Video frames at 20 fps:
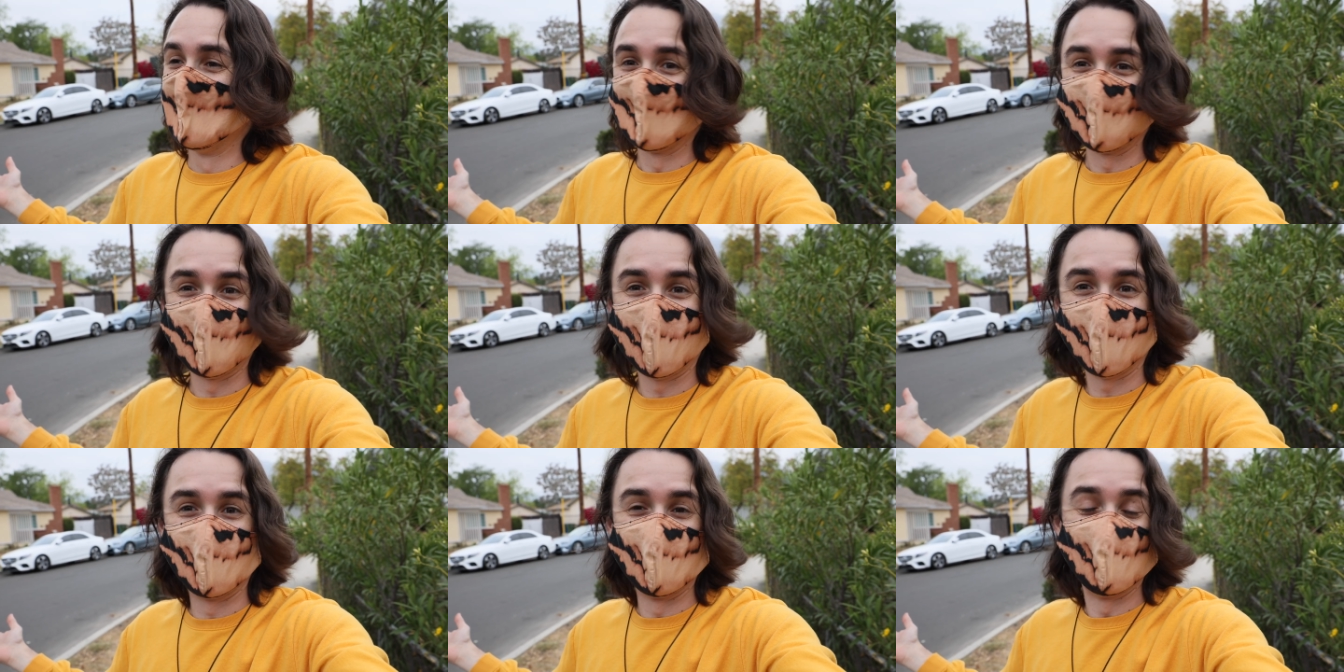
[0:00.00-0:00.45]

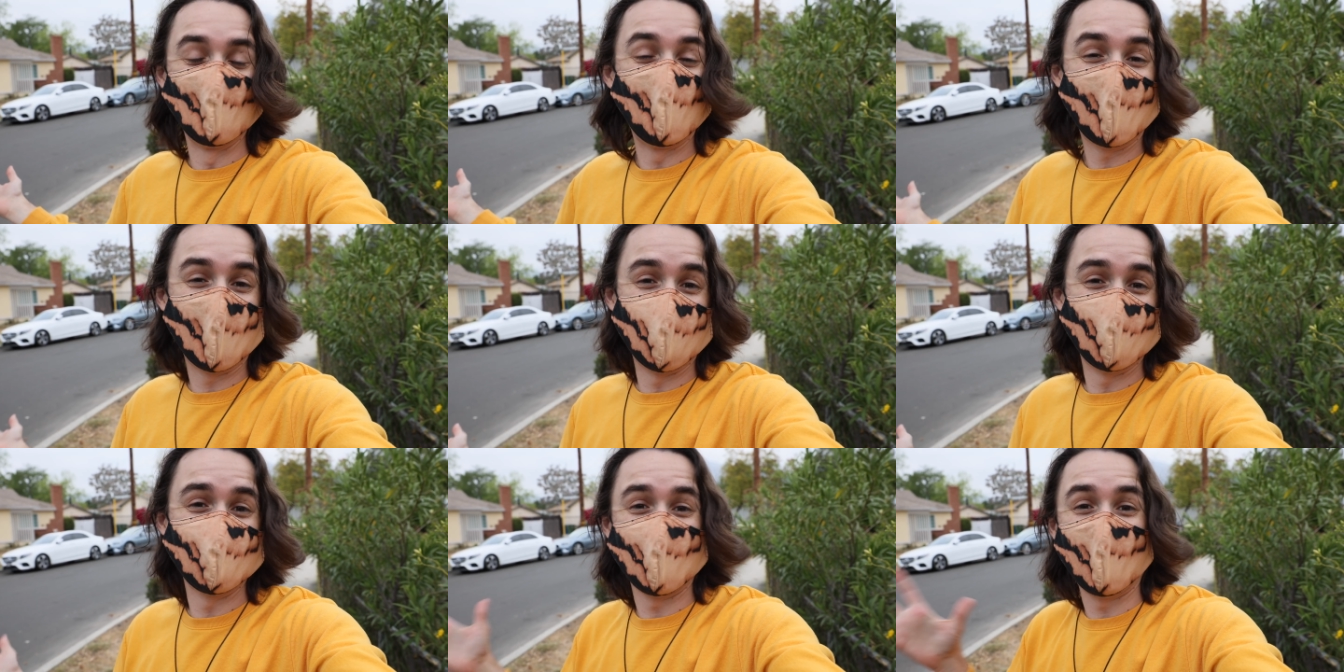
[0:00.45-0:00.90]
Now,
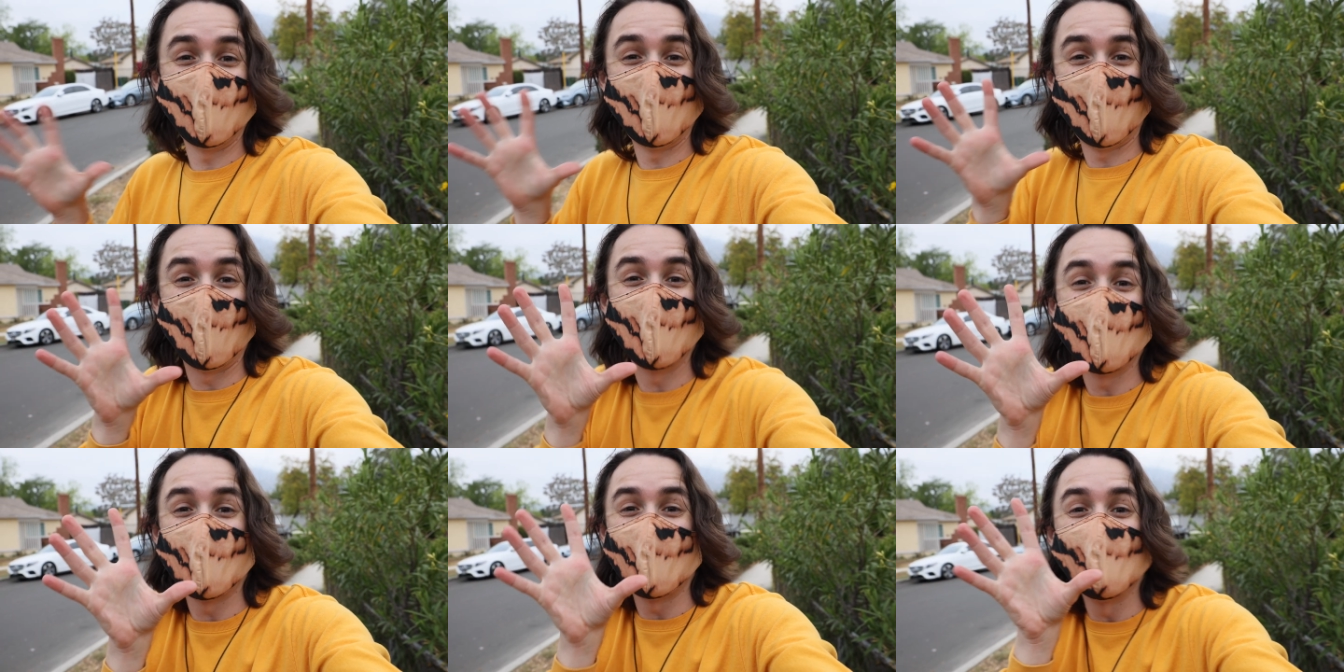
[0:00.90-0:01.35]
because
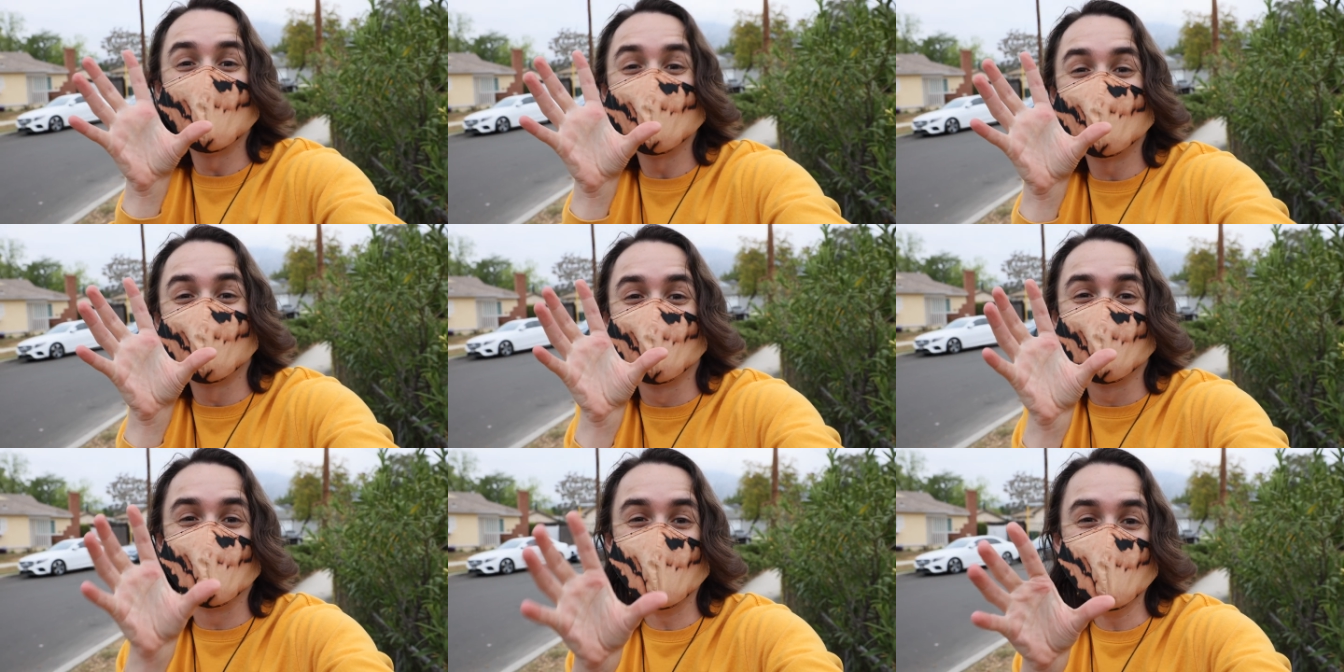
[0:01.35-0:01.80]
it
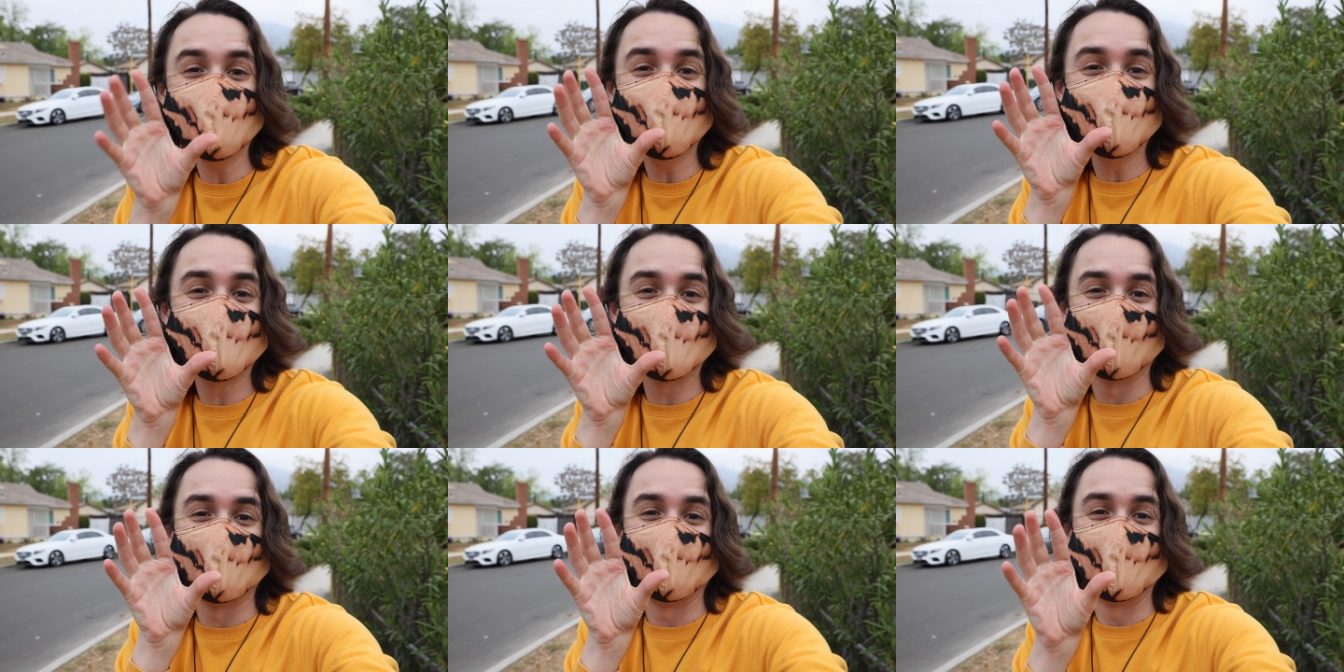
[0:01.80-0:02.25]

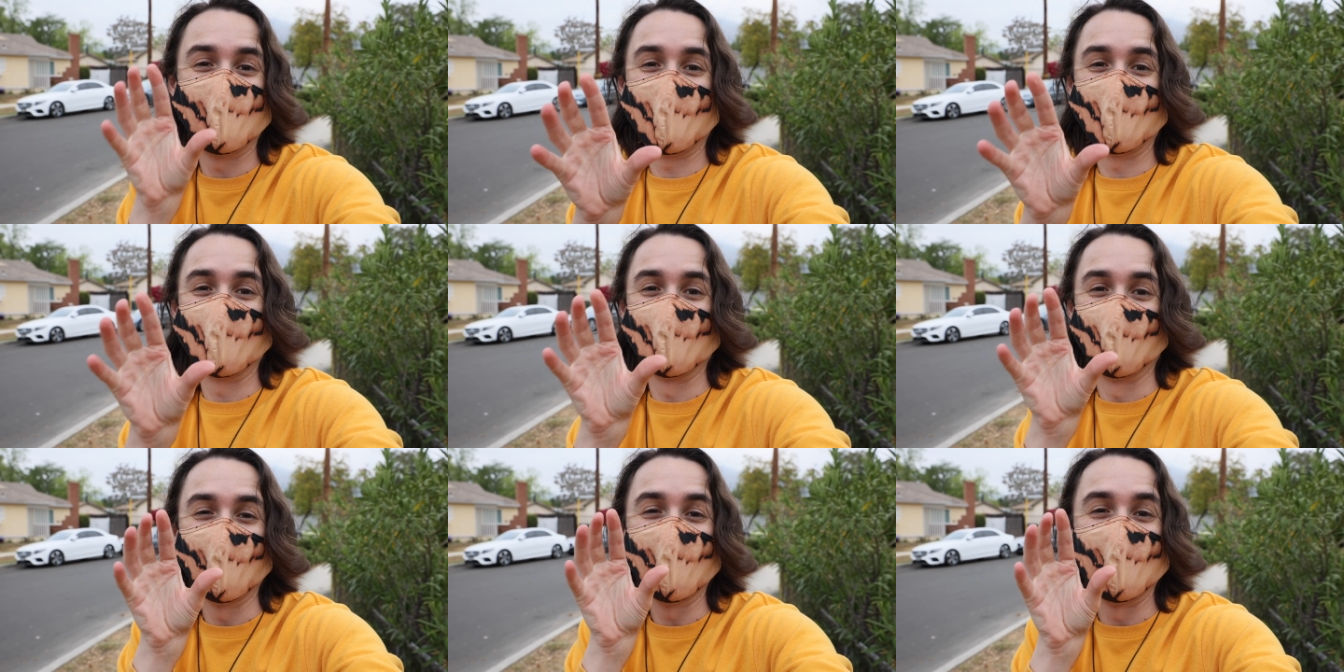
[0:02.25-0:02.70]
zooms the
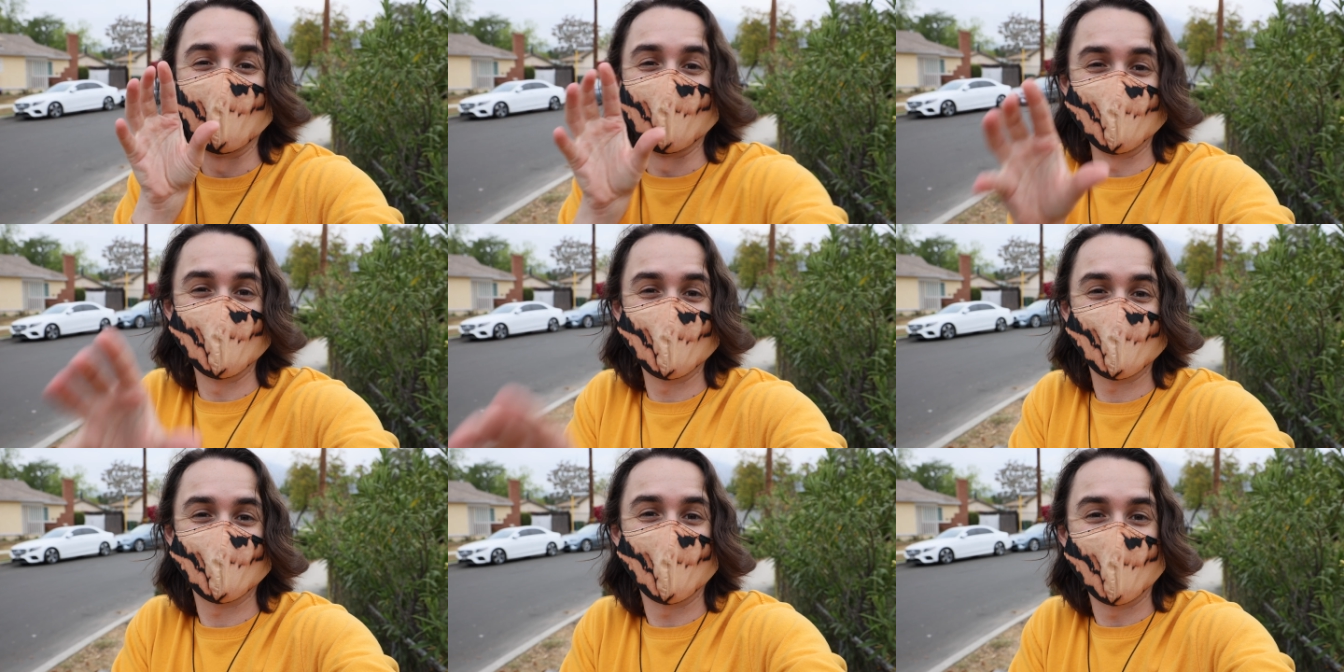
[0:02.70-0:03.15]
video
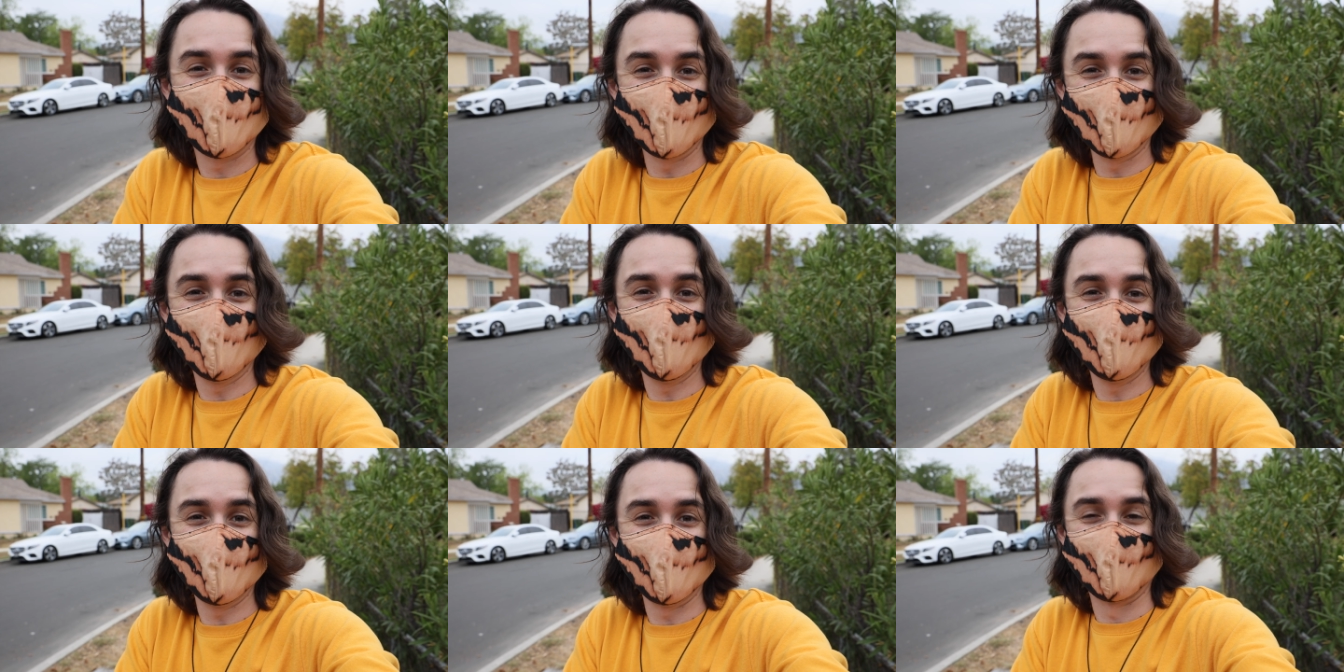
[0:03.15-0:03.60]
in
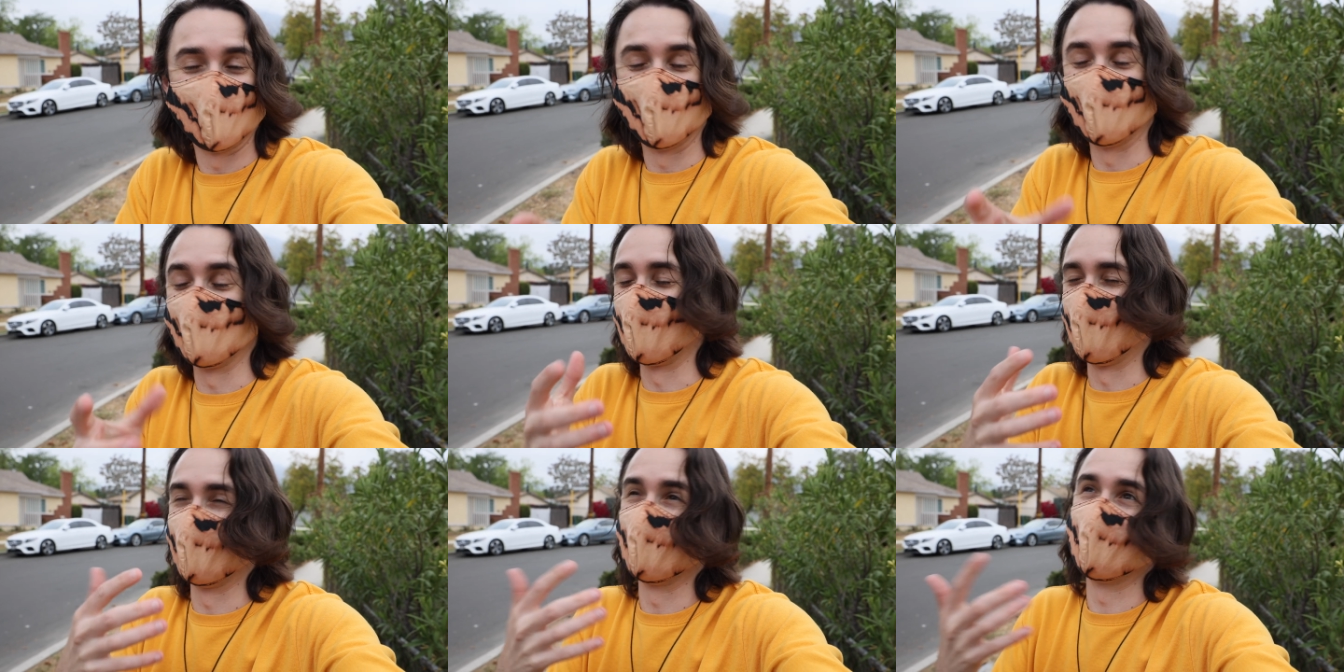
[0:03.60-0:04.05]
slightly,
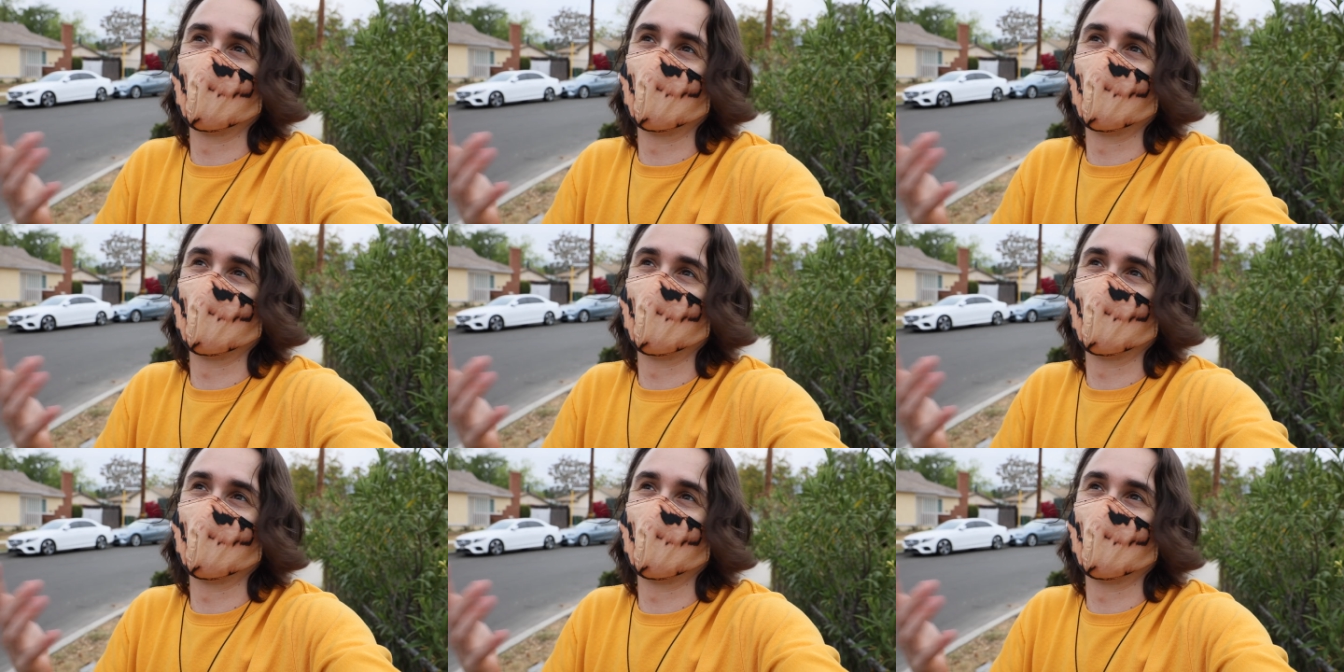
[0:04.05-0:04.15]
or it